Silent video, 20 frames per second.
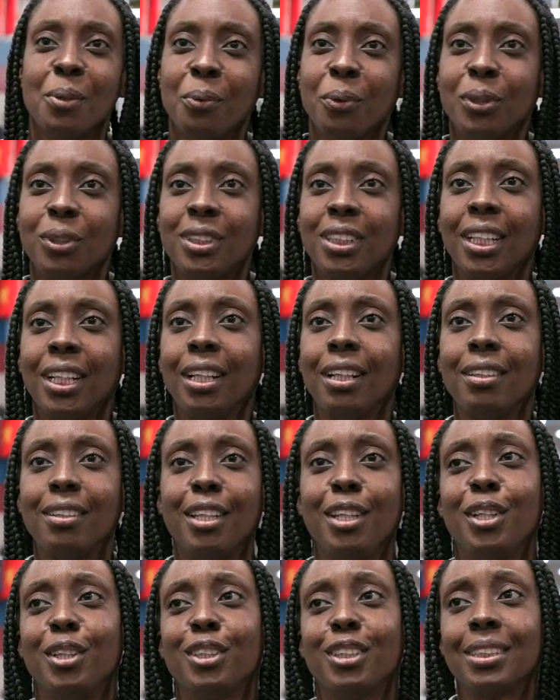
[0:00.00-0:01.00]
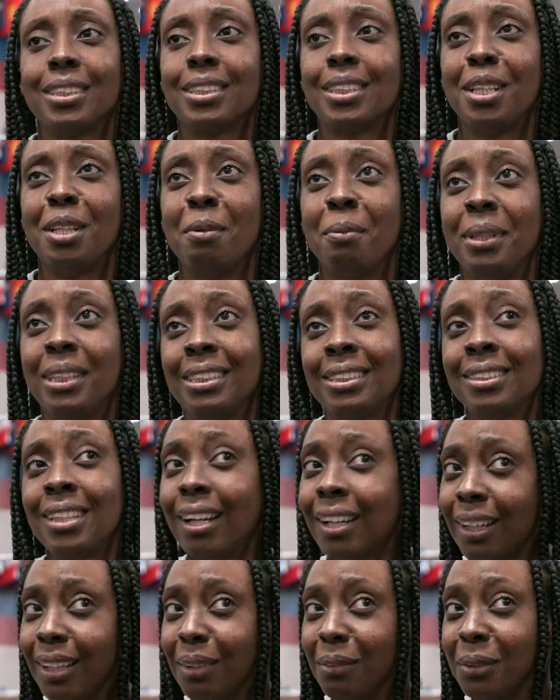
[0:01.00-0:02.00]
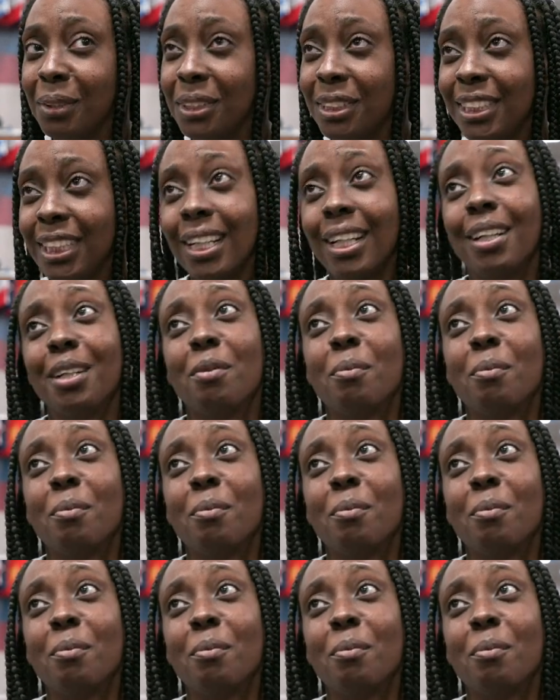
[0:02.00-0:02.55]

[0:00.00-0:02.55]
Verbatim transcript: a wheelchair and then you're just gonna be stuck in a wheelchair.